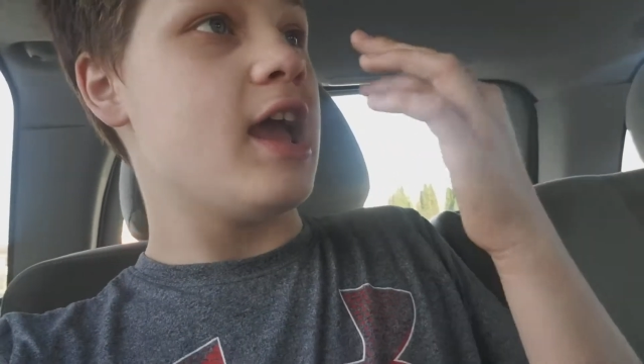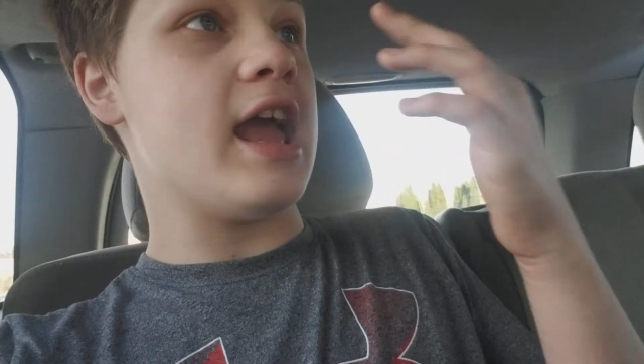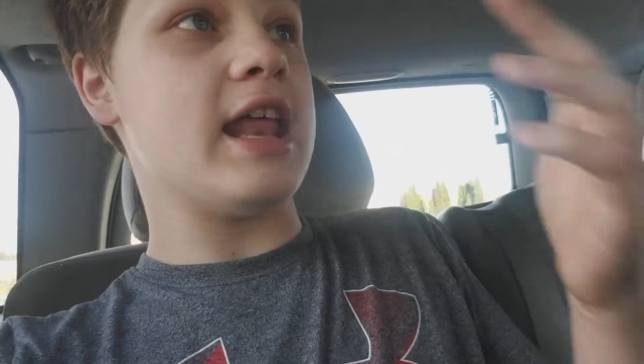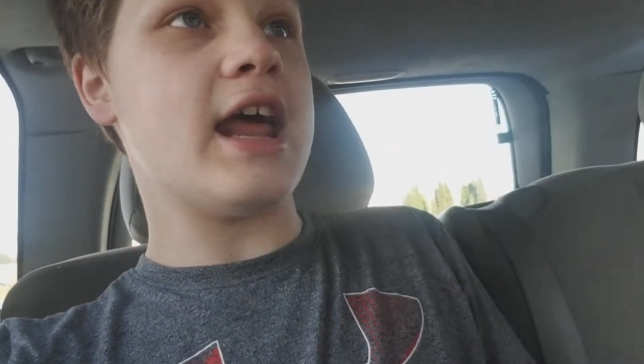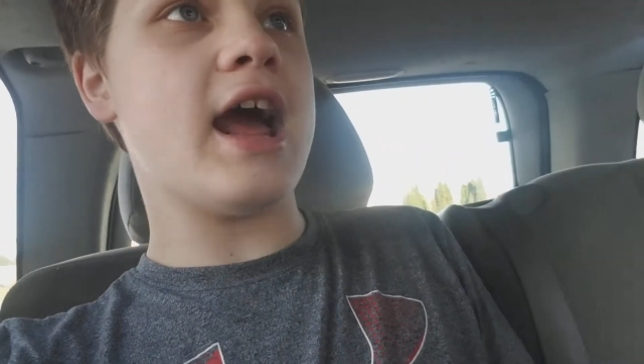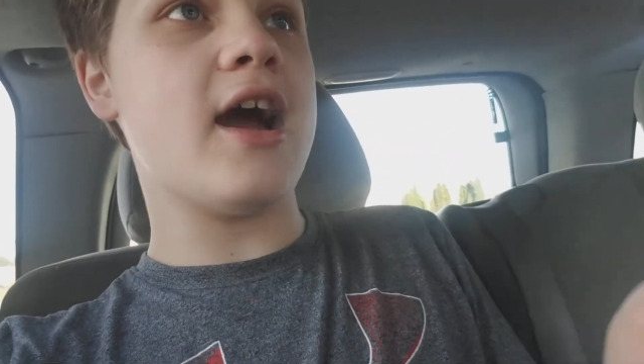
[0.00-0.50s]

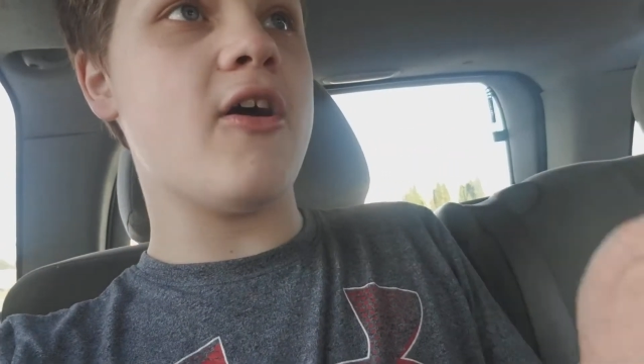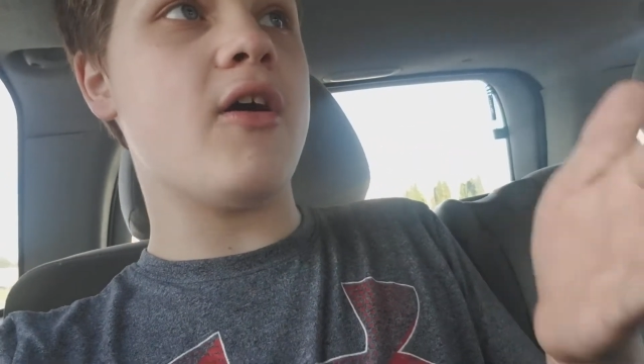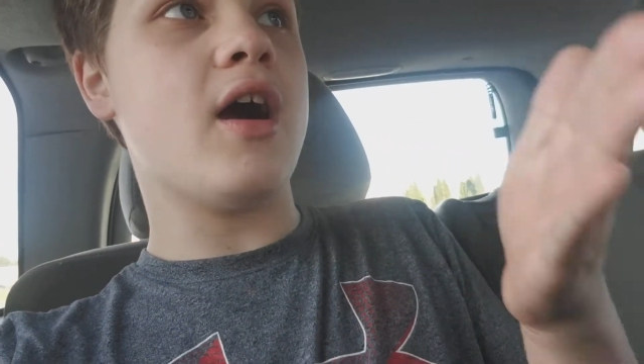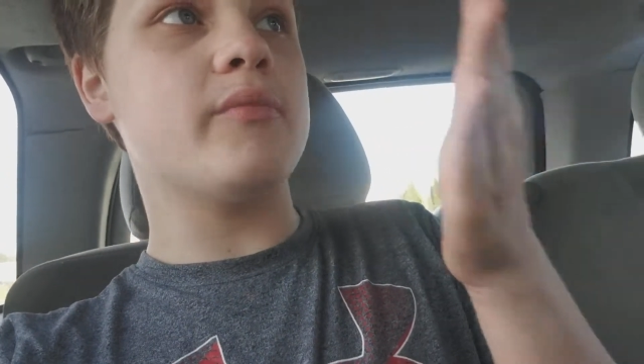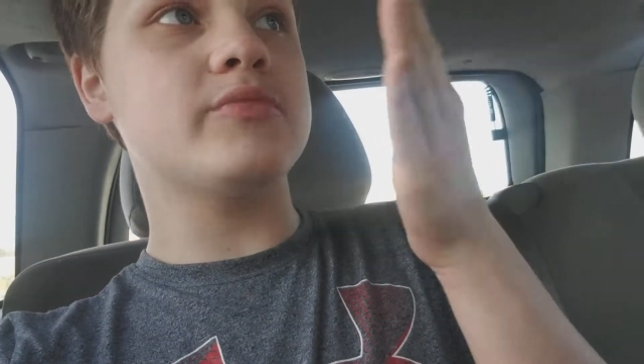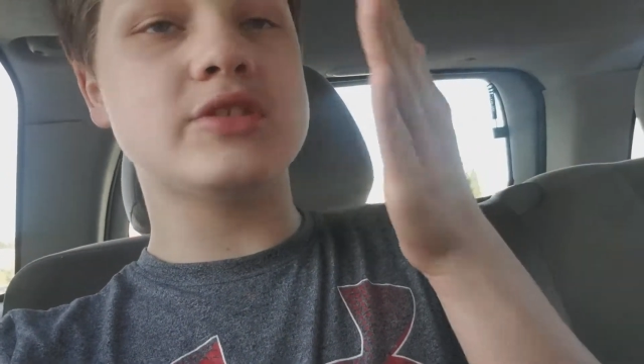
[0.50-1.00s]
And now
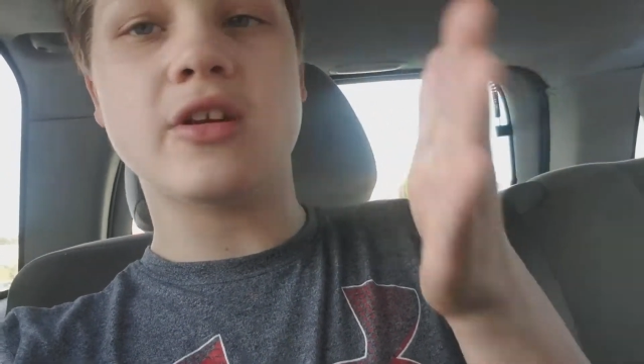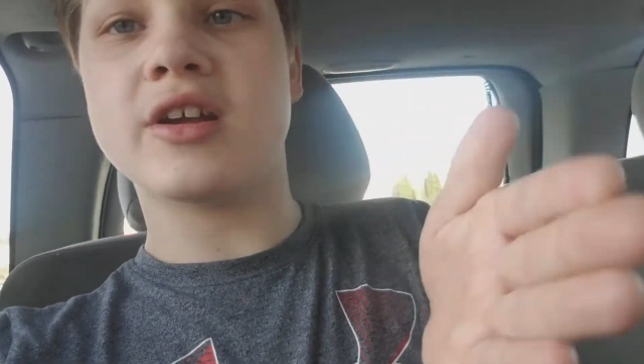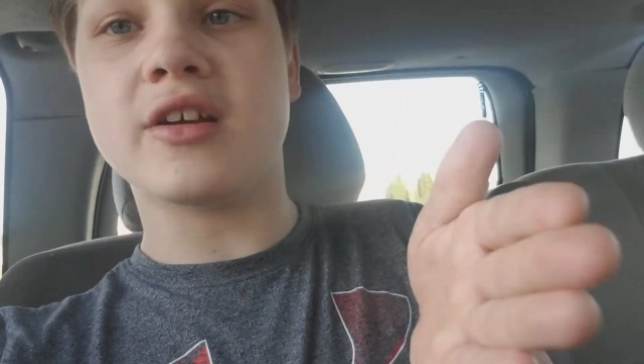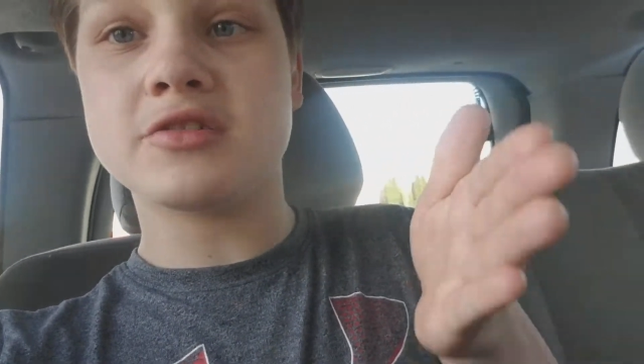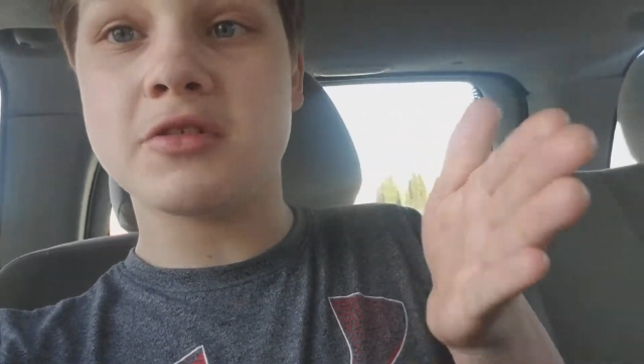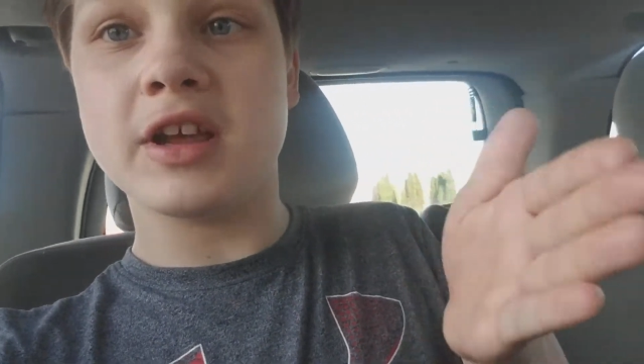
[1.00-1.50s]
I'm starting
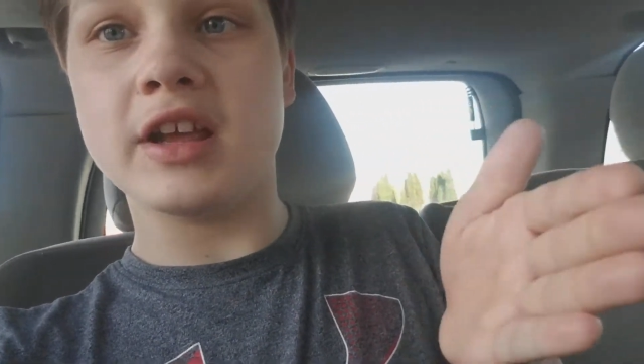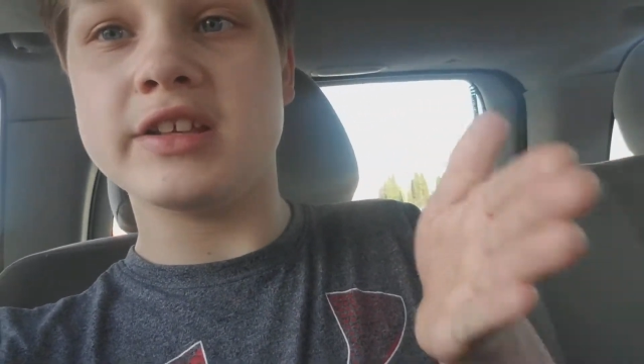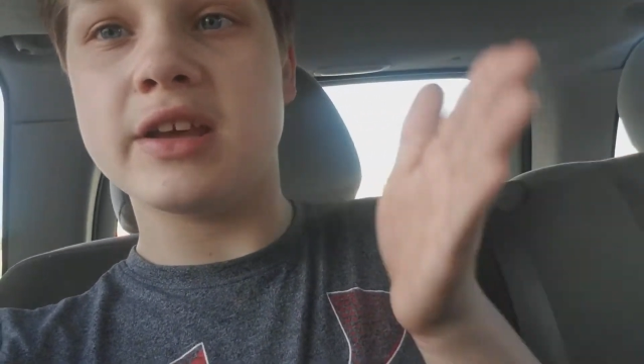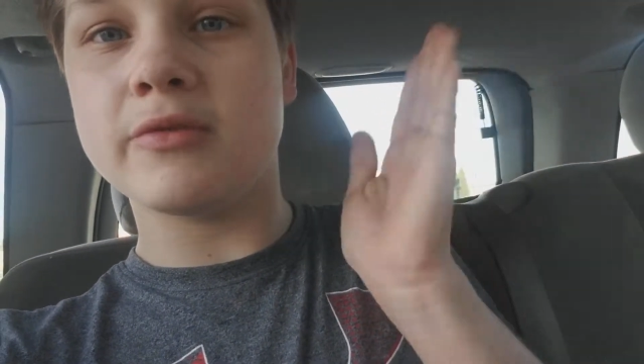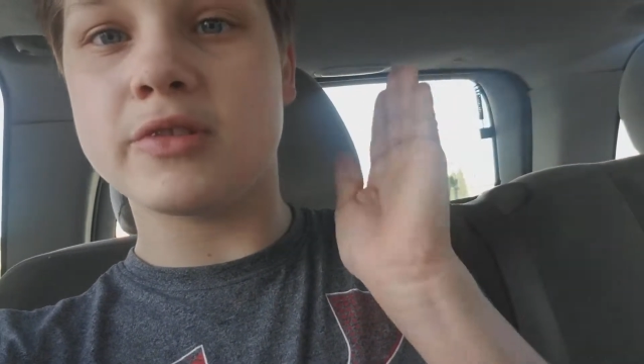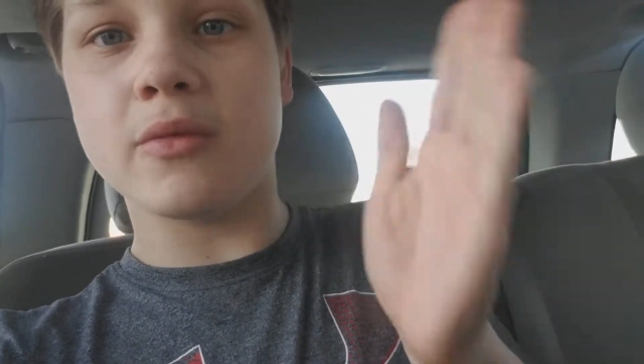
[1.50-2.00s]
off
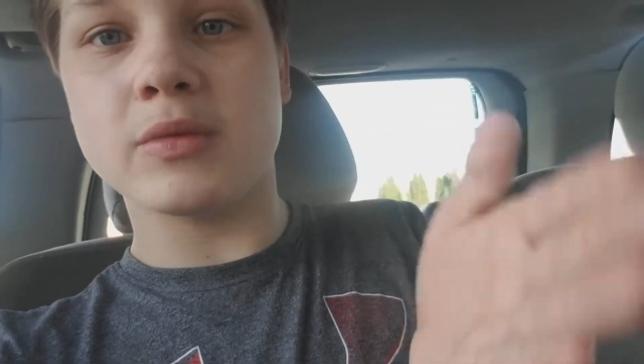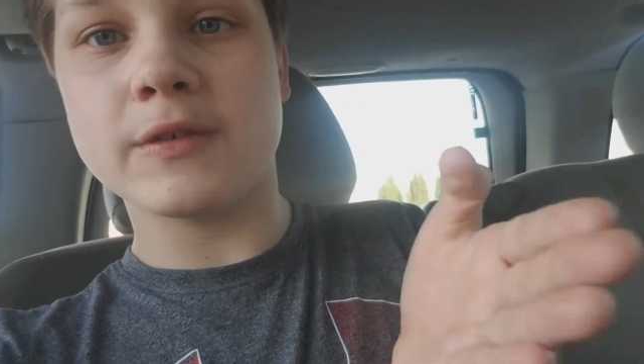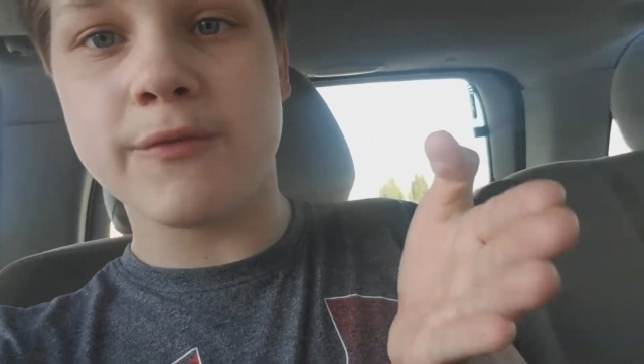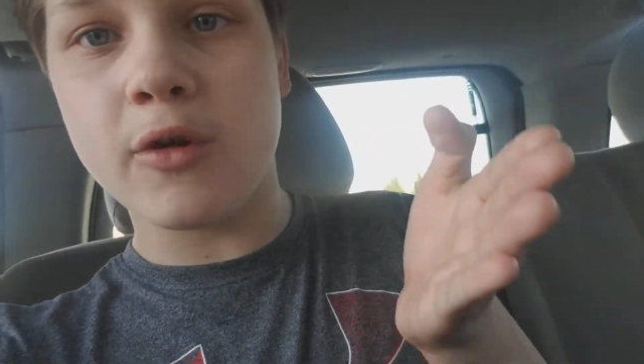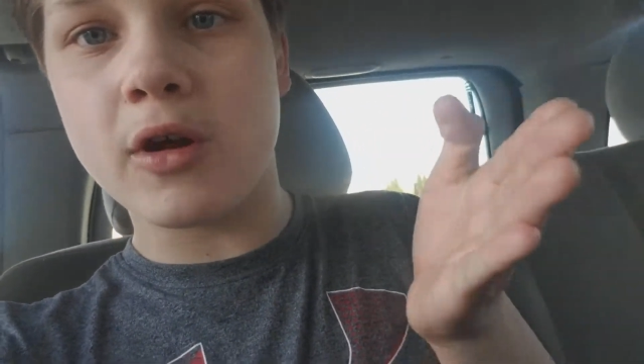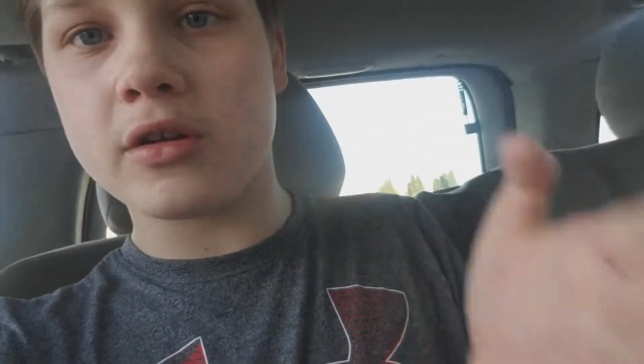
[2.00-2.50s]
2018 with almost
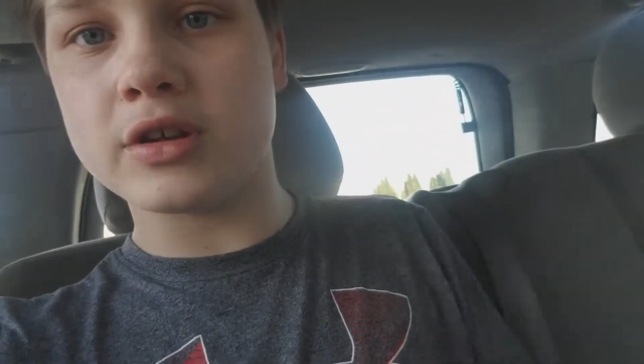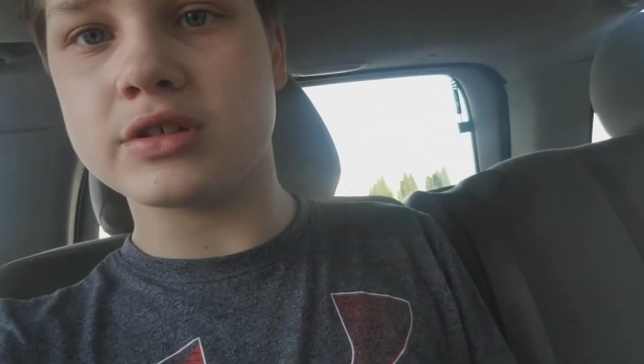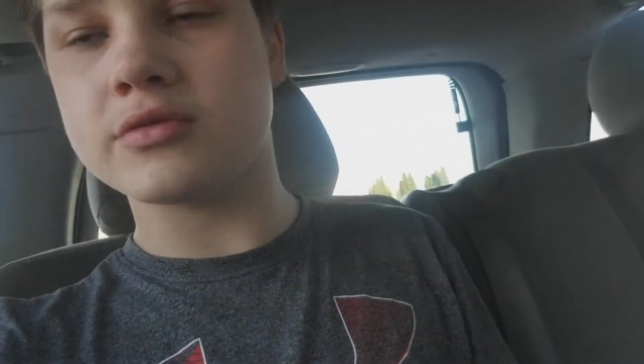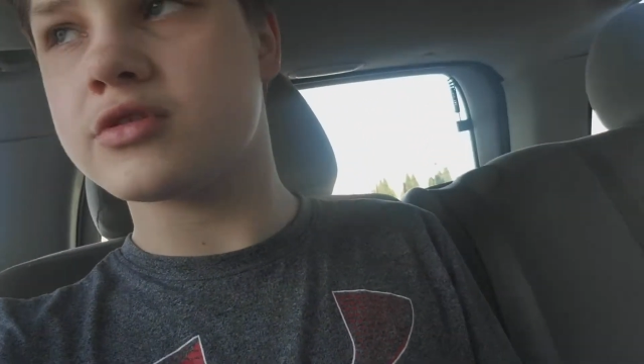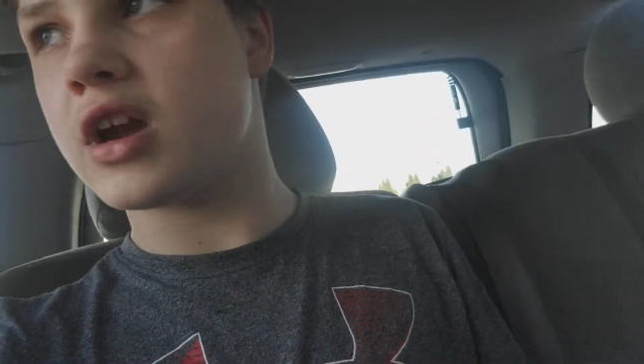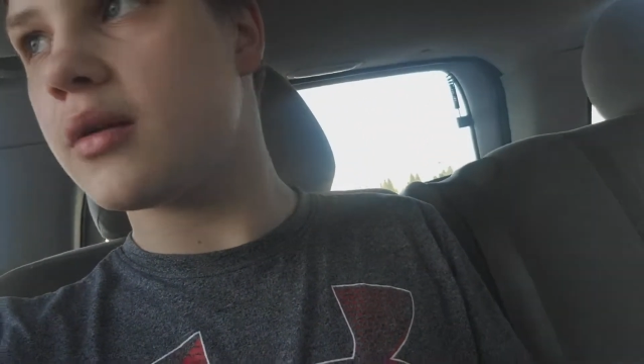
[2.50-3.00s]
400
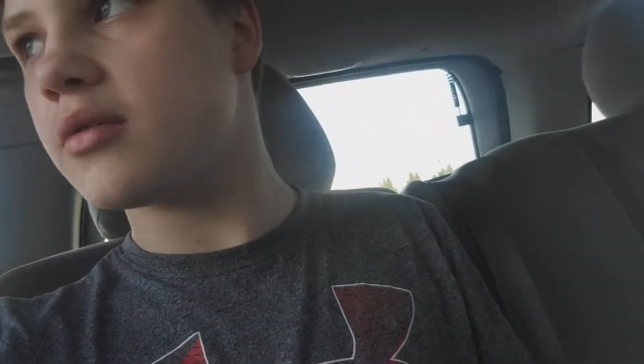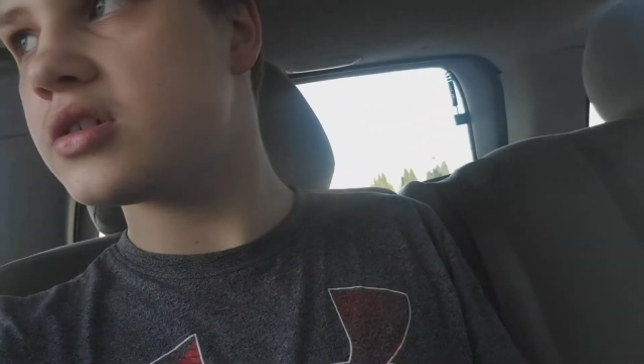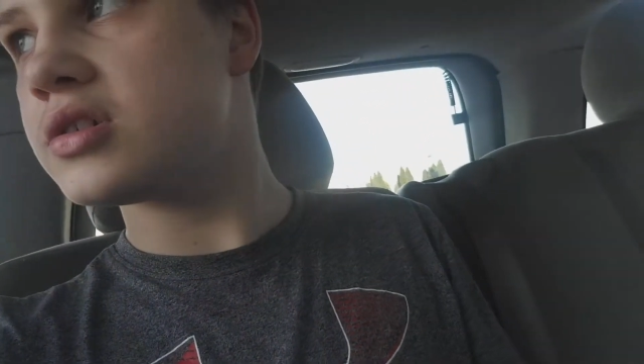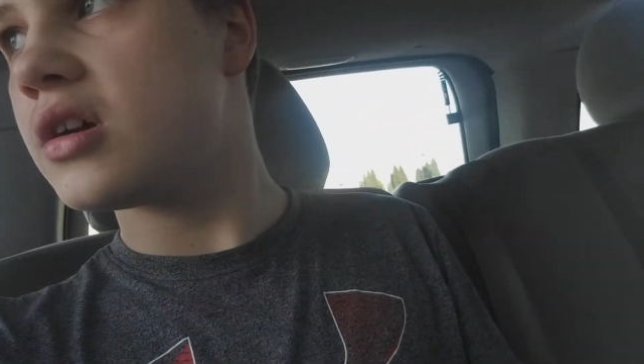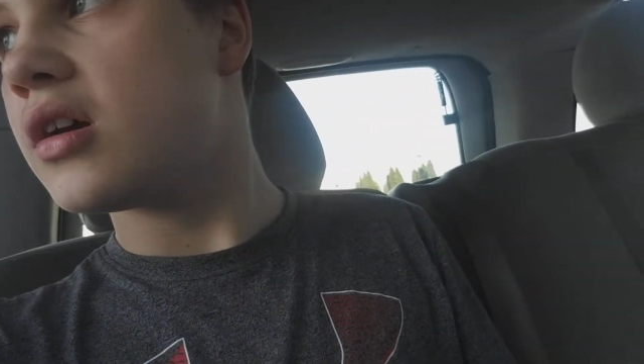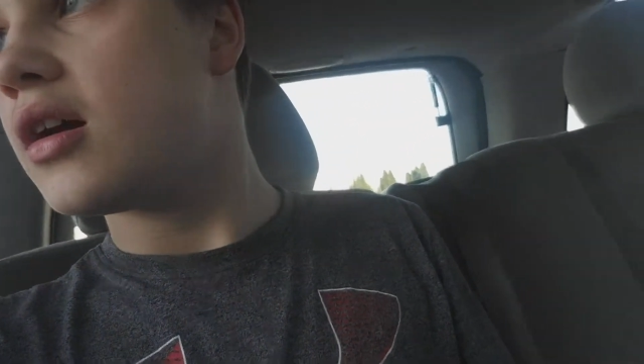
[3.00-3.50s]
subscribers.